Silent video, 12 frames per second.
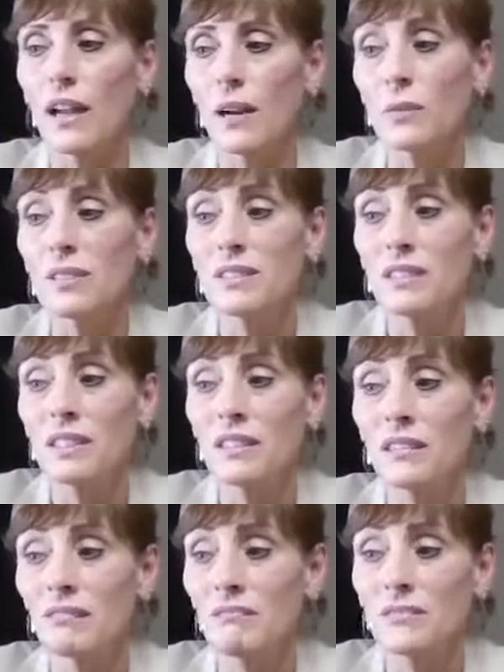I would
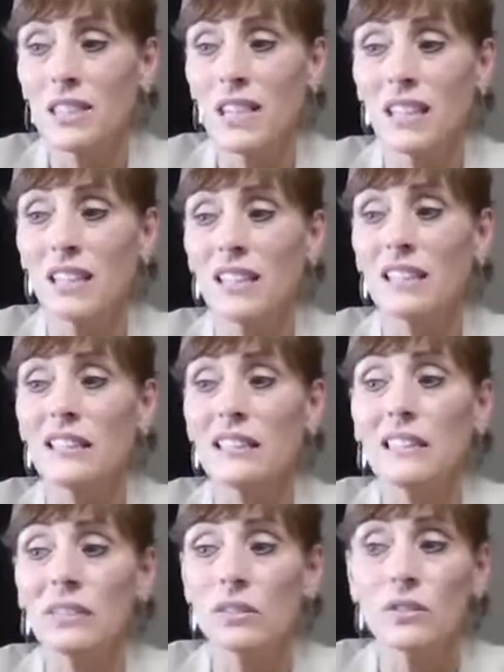say take at
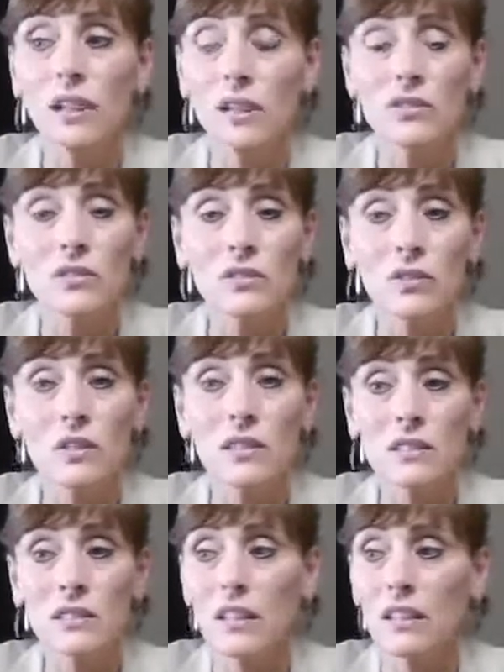least 2,000
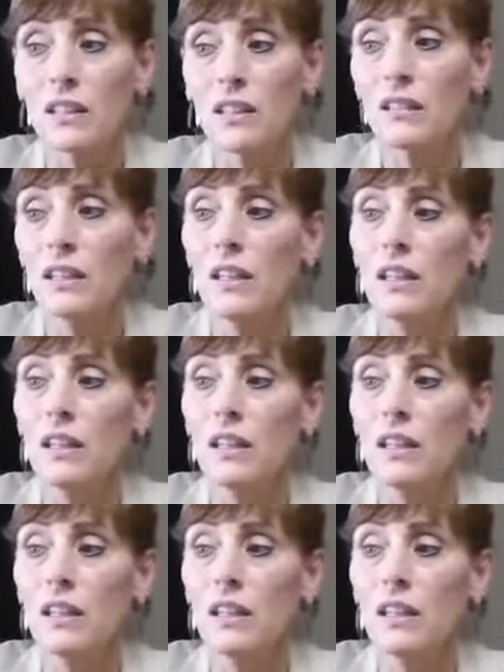units daily,